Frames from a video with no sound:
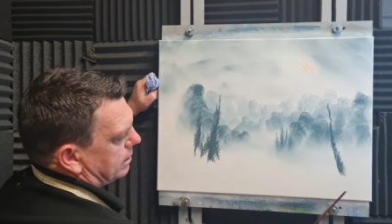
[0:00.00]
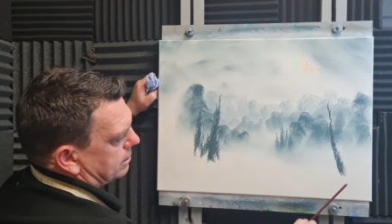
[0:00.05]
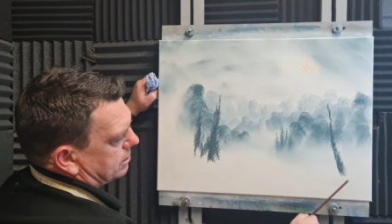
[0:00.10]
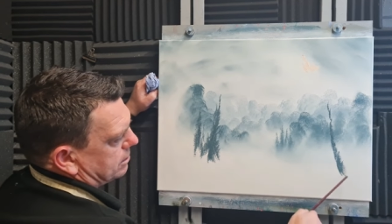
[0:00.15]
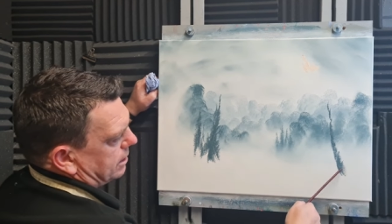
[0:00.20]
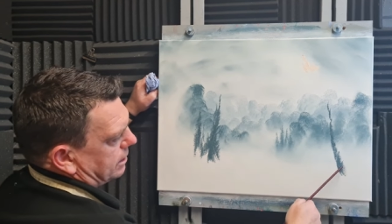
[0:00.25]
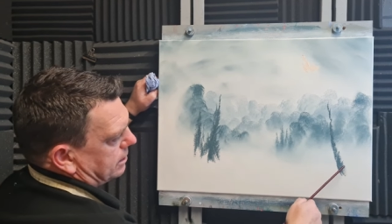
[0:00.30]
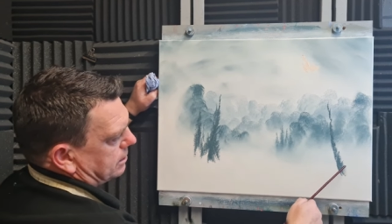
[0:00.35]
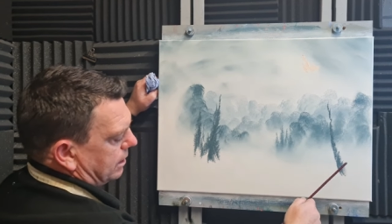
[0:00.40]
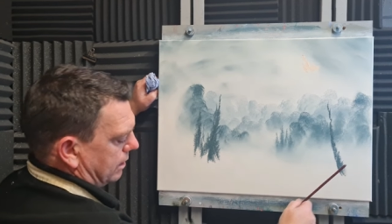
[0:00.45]

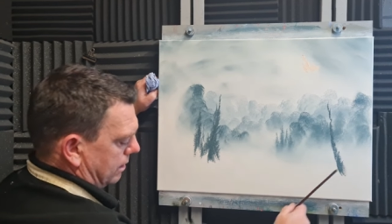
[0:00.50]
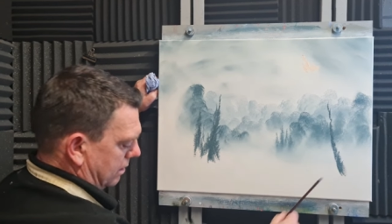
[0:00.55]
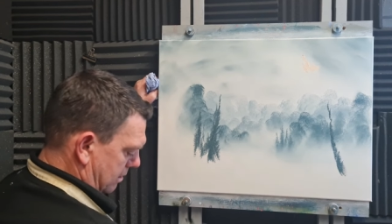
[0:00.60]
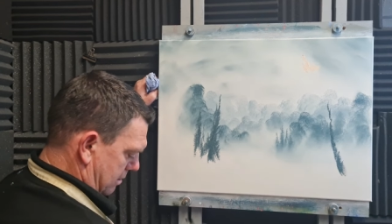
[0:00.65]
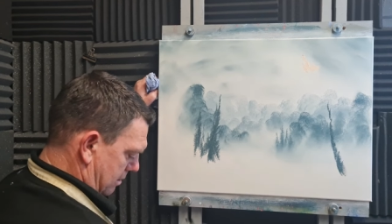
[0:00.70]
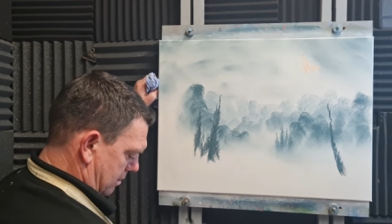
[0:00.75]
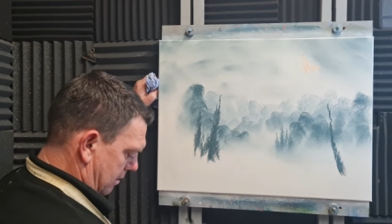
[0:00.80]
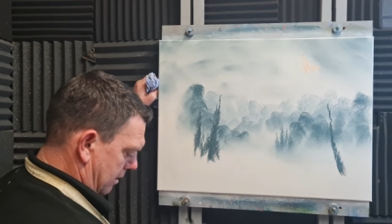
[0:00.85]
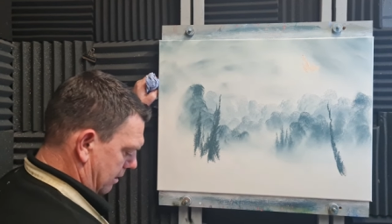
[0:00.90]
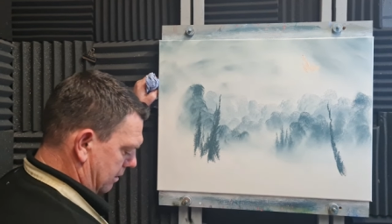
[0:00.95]
Creates a
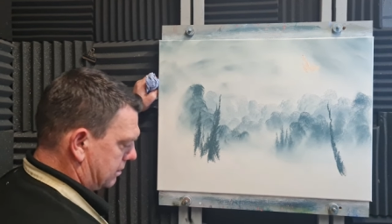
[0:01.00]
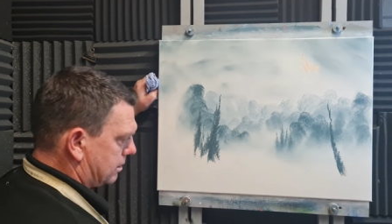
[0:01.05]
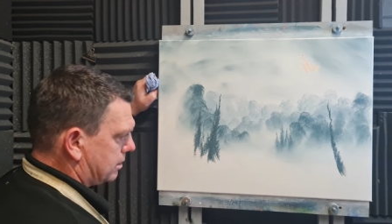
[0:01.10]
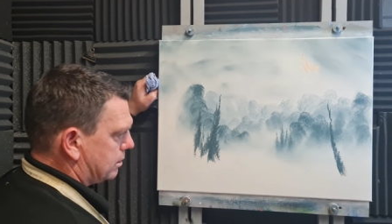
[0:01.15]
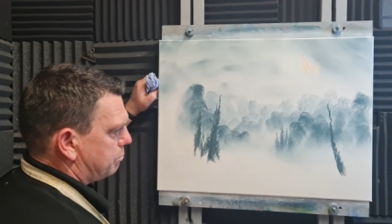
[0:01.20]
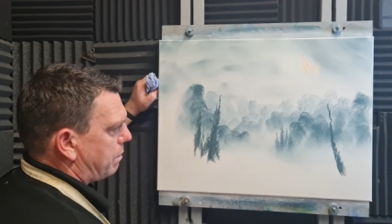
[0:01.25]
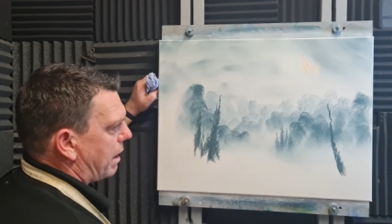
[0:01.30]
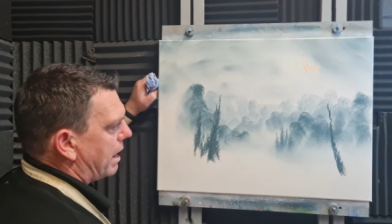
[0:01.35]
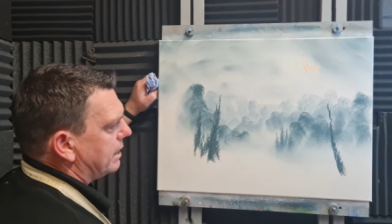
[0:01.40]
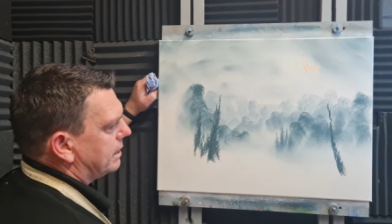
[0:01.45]
little
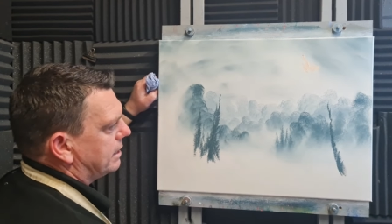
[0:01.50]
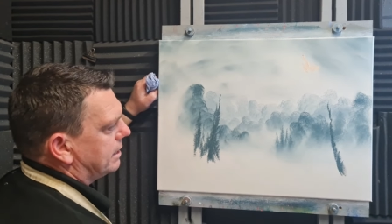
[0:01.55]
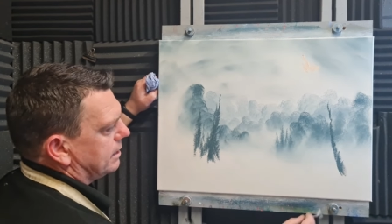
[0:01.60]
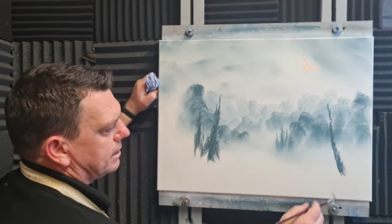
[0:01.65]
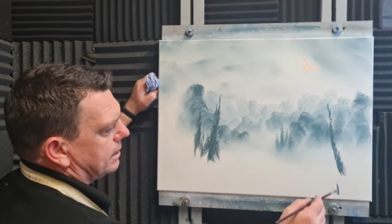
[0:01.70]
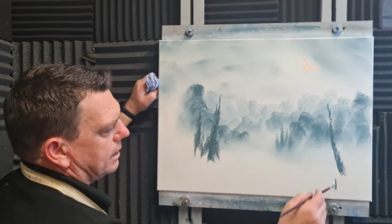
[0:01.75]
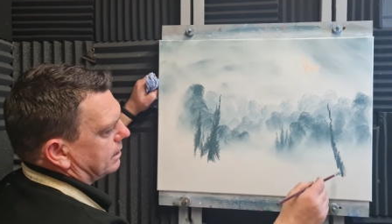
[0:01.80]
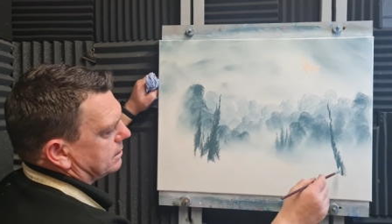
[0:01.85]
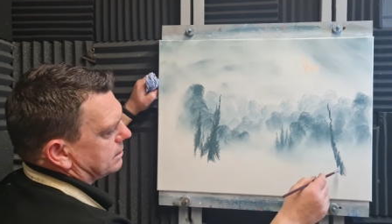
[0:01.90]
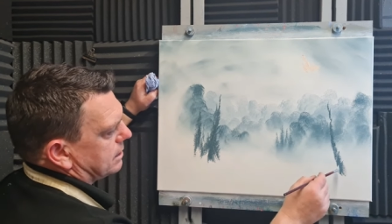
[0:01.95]
spiky
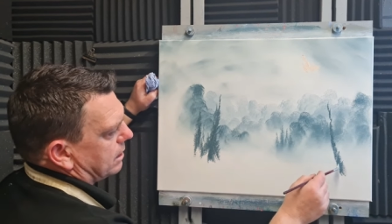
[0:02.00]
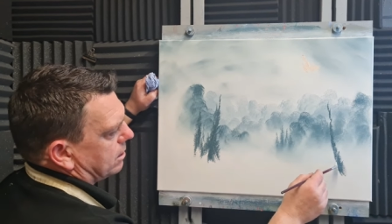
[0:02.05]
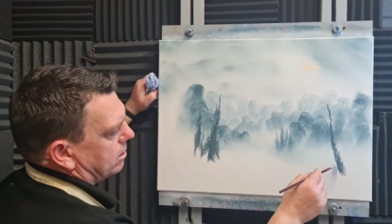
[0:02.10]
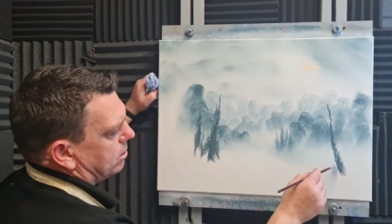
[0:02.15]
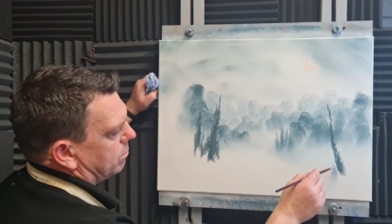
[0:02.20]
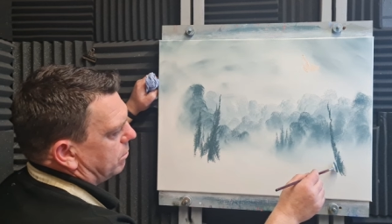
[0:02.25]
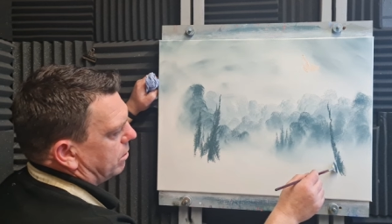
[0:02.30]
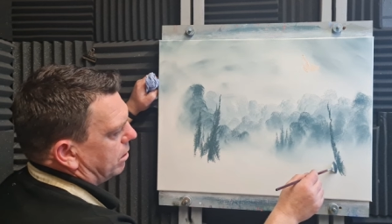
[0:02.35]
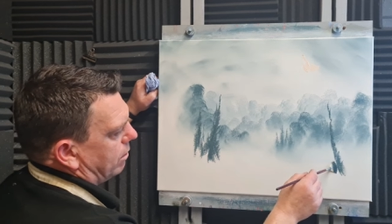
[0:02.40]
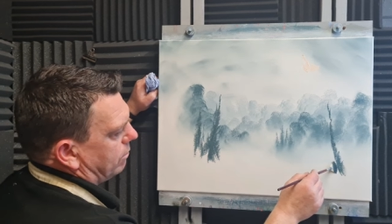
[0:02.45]
things that
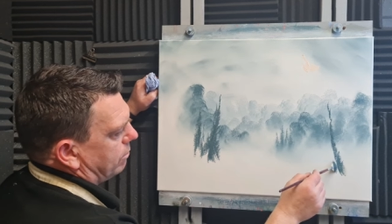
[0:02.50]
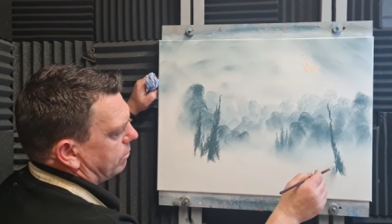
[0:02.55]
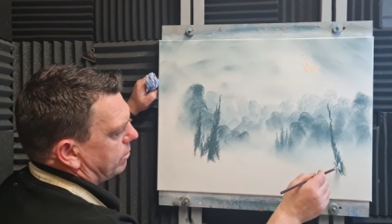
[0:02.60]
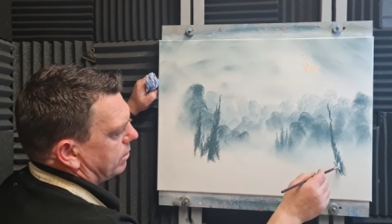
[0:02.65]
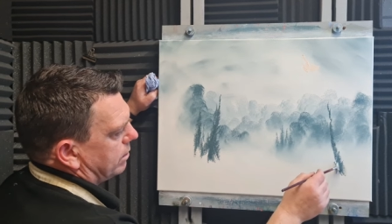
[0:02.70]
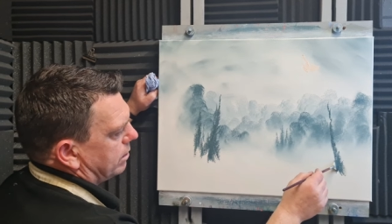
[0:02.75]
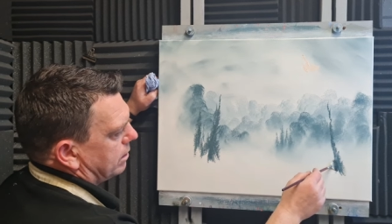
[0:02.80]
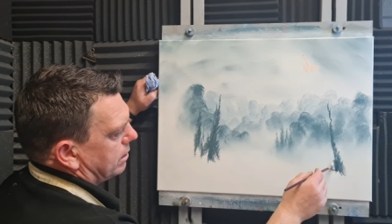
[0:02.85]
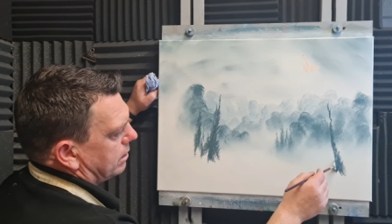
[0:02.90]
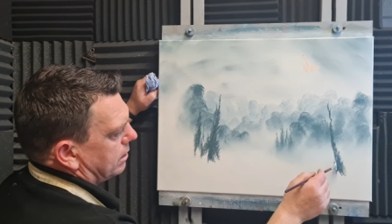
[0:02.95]
come off
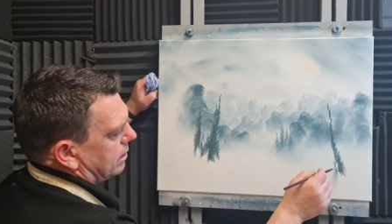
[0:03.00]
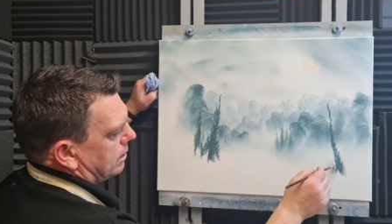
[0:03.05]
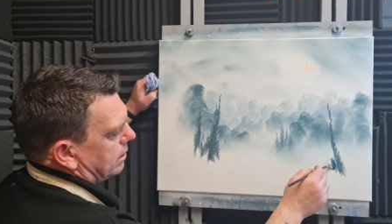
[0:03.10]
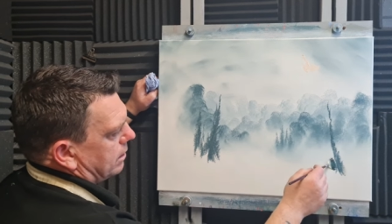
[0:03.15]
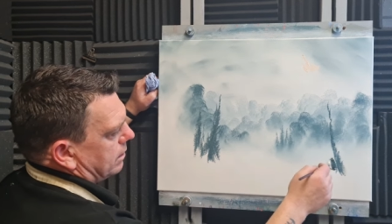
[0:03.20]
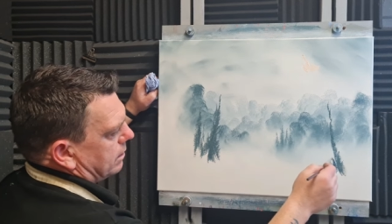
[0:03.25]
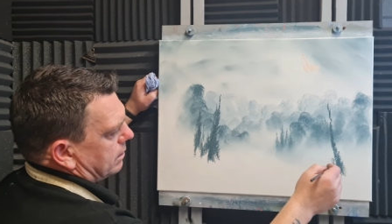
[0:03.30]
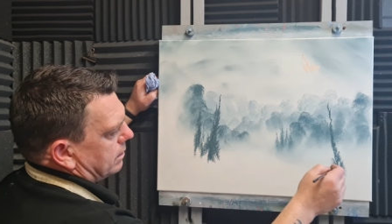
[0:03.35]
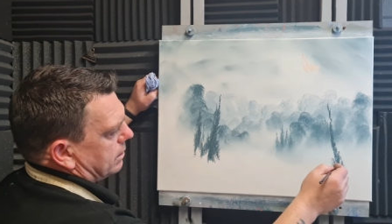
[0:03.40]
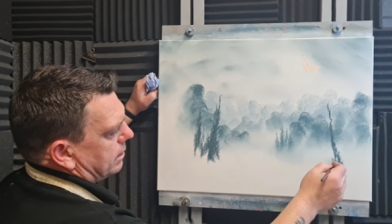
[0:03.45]

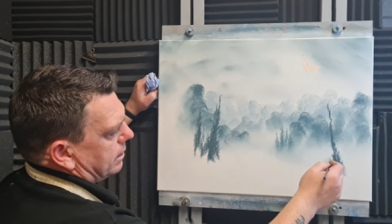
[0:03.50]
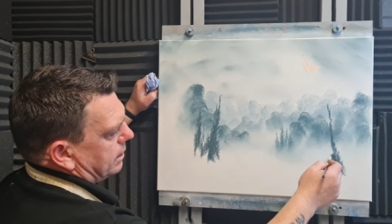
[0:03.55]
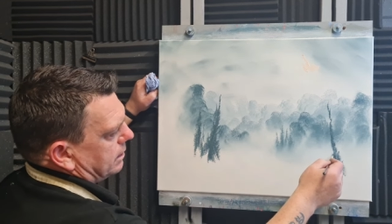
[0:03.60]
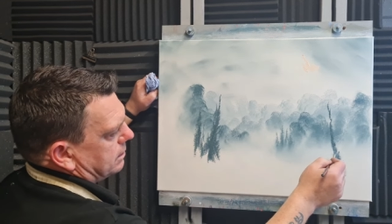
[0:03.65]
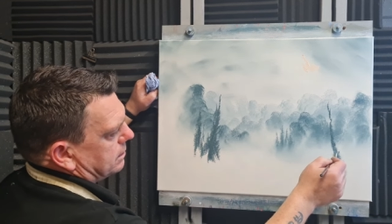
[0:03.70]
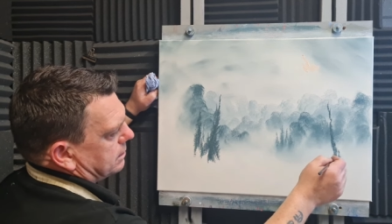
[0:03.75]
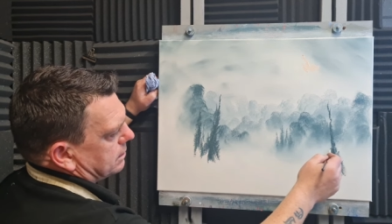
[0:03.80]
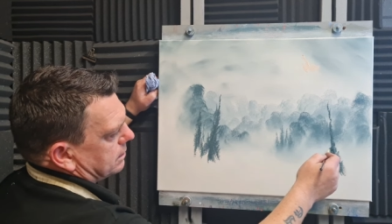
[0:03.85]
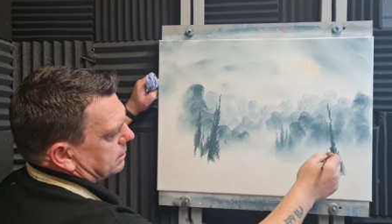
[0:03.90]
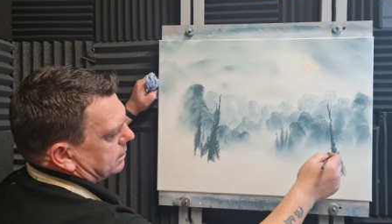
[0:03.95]

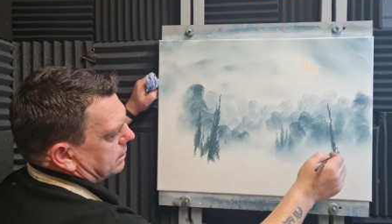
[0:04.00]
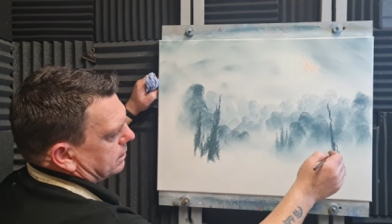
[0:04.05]
this.